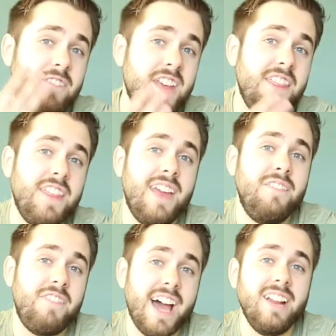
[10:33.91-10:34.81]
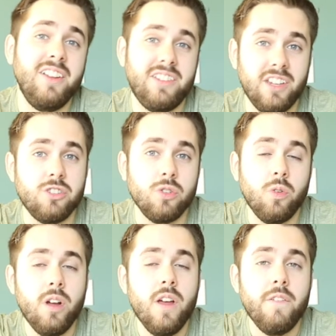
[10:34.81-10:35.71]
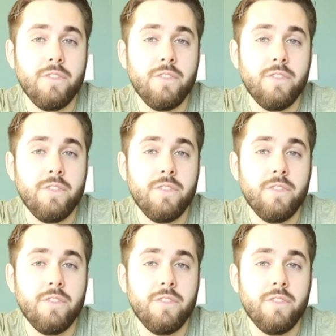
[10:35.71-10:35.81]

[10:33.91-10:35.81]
fifth and final essential